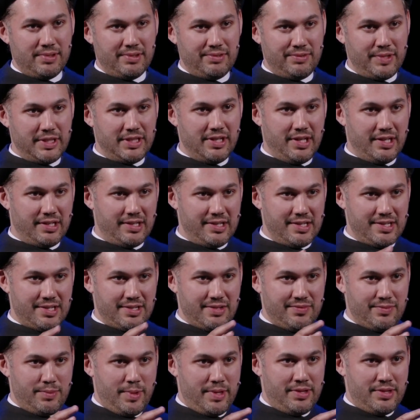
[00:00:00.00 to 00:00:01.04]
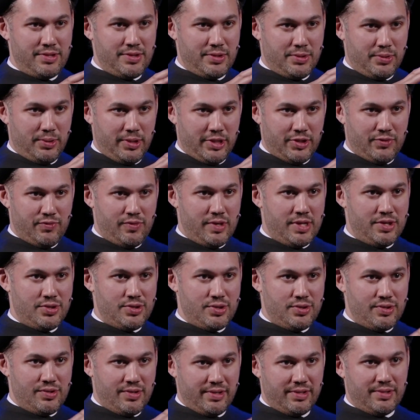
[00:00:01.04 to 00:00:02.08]
regardless of whether you call it religion
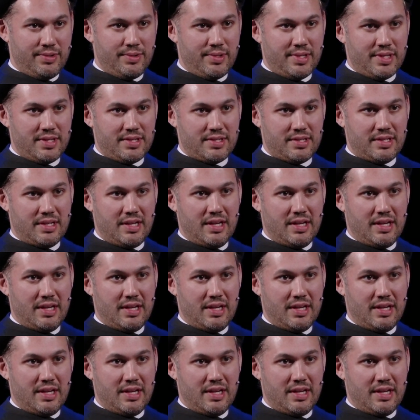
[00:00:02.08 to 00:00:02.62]
or otherwise,